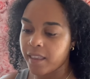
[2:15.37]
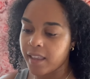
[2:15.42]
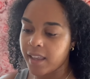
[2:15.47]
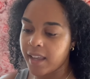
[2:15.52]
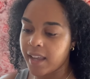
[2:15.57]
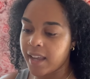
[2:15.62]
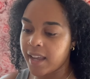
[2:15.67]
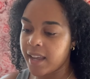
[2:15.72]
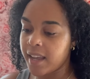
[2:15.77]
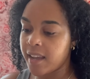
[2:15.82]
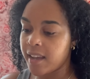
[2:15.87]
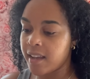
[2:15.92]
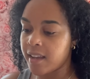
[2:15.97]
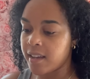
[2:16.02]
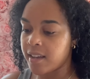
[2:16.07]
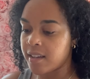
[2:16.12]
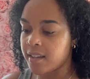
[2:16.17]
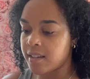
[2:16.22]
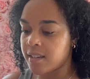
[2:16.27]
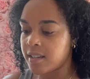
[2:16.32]

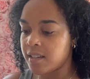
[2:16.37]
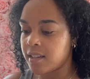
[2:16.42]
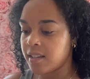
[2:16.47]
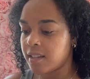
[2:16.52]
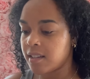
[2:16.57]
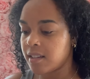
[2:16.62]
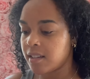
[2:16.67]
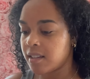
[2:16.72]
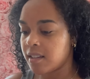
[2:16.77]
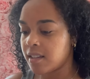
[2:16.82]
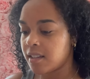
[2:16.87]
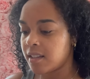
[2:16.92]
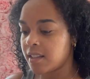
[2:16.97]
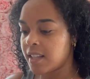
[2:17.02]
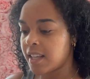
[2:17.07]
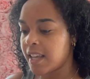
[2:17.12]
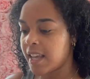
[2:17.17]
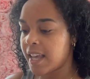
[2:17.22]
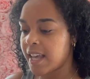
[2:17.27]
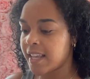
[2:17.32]
and
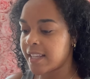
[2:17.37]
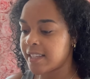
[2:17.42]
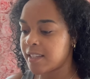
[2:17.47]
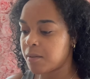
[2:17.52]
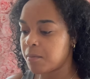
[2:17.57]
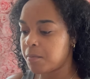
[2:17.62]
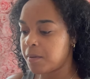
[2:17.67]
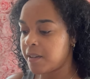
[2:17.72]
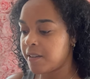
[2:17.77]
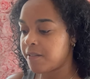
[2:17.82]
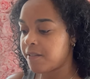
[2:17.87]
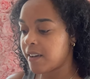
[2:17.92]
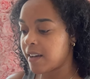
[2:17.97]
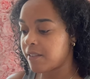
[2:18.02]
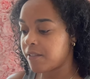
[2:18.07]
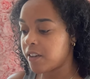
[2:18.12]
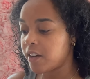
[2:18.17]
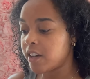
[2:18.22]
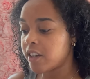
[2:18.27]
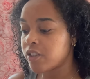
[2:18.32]
the S&P
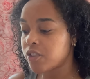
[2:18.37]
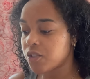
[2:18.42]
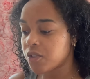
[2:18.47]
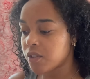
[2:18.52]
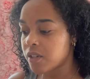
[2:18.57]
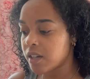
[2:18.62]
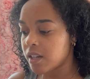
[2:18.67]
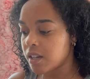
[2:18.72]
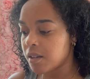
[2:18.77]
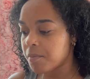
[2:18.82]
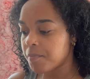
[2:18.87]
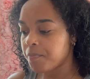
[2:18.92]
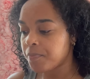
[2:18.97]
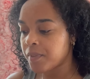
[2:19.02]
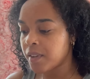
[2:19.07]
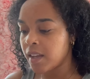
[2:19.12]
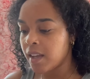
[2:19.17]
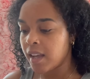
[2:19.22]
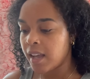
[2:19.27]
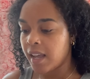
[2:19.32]
500.
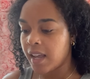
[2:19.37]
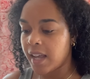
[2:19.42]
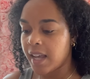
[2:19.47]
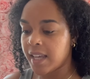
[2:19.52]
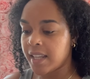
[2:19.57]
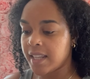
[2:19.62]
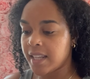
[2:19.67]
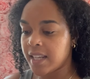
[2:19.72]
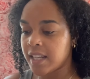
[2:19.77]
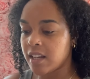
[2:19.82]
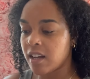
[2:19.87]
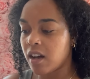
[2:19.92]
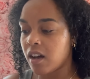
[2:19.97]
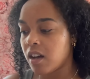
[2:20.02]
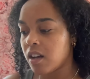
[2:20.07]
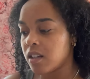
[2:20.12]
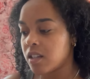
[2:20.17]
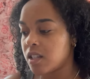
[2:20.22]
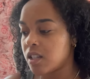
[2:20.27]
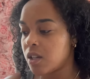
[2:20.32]
And then
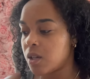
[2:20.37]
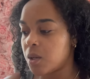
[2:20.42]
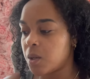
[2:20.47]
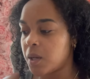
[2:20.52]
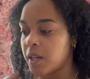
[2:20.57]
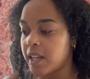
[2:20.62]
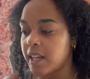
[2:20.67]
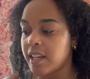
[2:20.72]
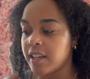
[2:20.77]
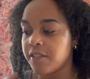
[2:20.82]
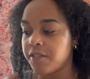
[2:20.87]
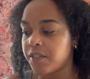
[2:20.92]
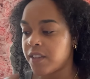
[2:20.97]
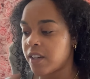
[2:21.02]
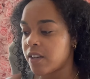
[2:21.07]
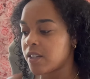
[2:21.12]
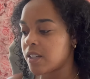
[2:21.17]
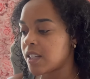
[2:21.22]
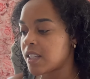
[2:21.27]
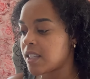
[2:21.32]
also, if
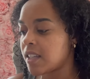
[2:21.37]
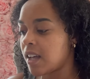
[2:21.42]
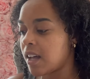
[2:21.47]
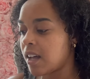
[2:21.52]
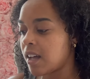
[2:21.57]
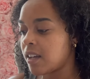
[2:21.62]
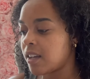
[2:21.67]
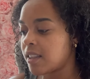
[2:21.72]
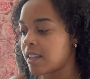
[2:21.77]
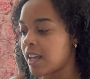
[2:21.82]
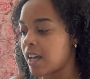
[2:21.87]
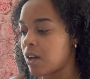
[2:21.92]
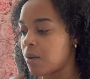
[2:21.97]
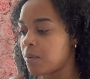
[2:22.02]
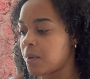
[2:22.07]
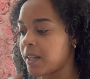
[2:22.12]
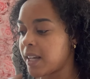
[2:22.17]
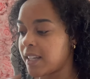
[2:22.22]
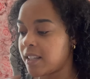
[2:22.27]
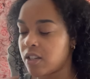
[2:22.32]
there's a stock that I
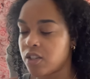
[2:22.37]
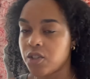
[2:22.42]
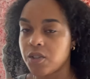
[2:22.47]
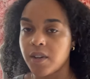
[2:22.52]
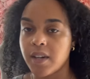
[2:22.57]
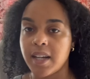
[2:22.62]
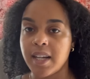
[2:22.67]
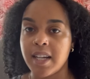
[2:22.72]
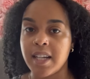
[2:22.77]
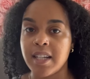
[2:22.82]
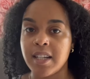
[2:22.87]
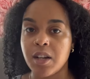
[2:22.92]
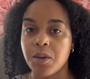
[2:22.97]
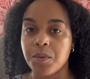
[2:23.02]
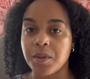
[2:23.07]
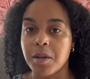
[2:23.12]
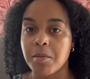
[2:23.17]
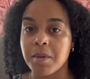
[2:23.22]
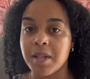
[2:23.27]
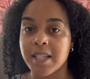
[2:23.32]
would like to trade, and
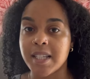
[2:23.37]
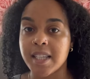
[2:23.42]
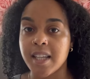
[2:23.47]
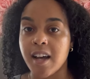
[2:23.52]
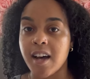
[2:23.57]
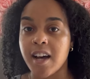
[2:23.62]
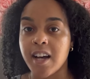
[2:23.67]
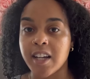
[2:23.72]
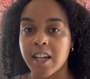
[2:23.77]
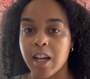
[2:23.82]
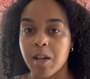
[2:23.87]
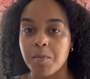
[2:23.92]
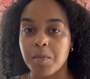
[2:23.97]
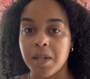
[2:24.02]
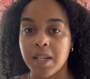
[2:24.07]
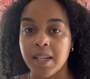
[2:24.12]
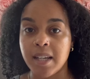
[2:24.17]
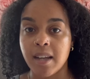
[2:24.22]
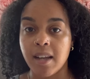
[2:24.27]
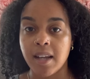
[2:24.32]
when I mean stock, I
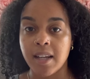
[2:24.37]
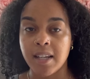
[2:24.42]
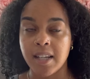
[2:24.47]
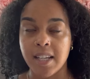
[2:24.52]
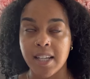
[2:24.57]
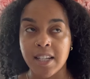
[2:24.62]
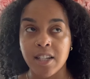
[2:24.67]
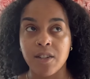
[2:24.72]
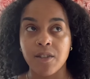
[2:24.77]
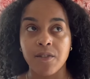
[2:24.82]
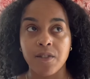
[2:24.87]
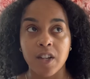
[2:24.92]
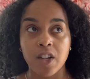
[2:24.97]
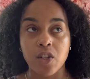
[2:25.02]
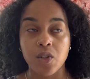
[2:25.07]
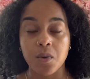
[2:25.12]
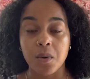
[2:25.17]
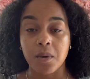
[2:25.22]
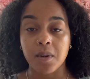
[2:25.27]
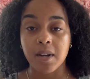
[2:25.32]
mean an
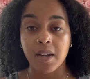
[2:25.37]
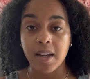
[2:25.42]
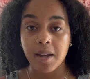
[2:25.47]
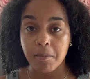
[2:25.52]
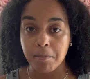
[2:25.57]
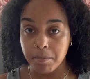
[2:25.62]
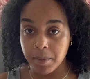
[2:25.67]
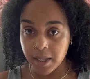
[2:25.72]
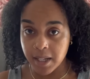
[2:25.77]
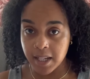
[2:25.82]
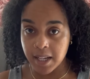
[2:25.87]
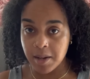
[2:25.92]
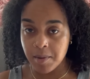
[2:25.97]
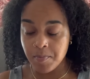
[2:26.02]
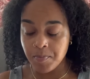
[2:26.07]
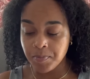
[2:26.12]
individual company.